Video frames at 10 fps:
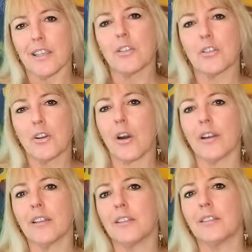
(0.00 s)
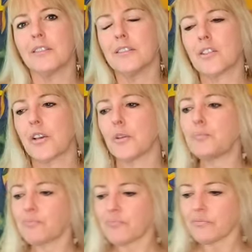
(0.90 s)
just starting
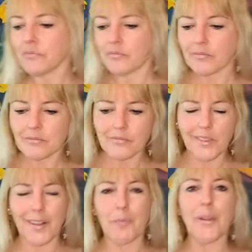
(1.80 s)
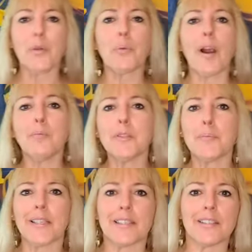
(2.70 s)
so but the problem
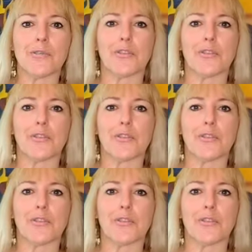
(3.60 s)
is